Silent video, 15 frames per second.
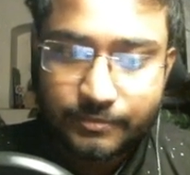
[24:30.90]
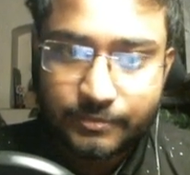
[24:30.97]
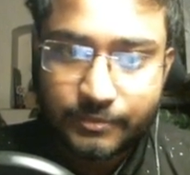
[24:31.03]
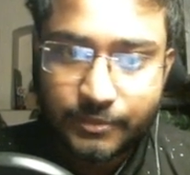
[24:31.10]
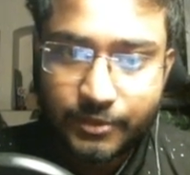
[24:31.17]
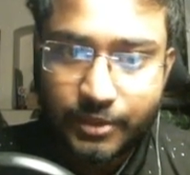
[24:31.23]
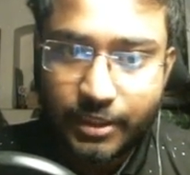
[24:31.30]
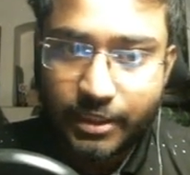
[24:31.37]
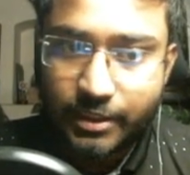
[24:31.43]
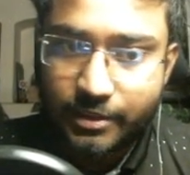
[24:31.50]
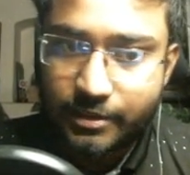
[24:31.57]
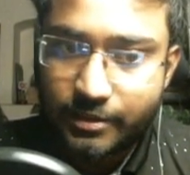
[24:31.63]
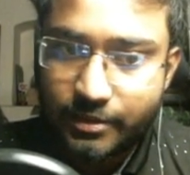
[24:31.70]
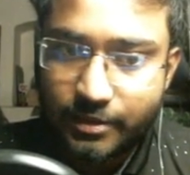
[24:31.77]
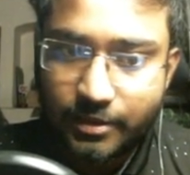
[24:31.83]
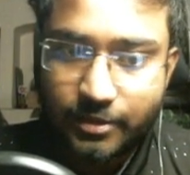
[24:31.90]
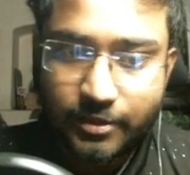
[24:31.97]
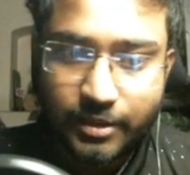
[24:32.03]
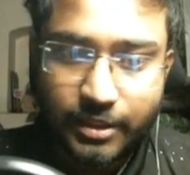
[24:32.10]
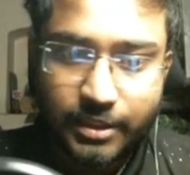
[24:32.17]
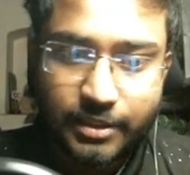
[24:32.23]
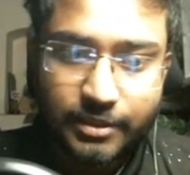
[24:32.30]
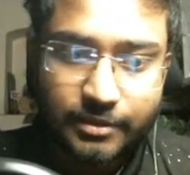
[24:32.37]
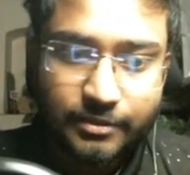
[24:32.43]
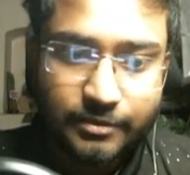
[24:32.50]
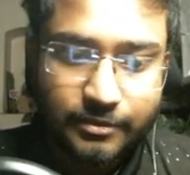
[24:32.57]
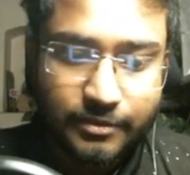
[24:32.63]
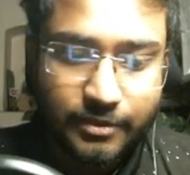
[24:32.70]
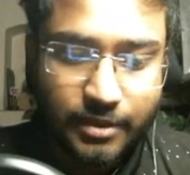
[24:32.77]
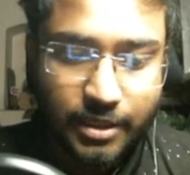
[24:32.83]
Z, okay.
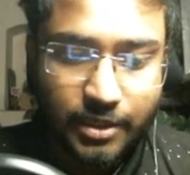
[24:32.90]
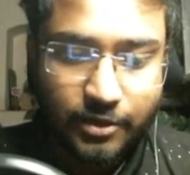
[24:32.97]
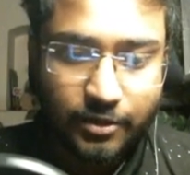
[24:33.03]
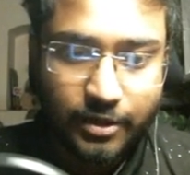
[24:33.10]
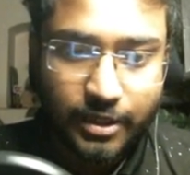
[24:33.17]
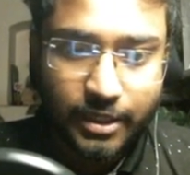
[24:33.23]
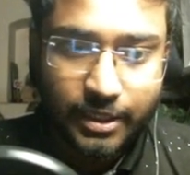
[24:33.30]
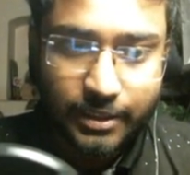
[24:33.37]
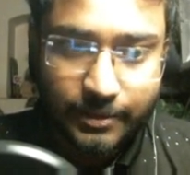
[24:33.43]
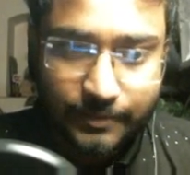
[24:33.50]
Error again.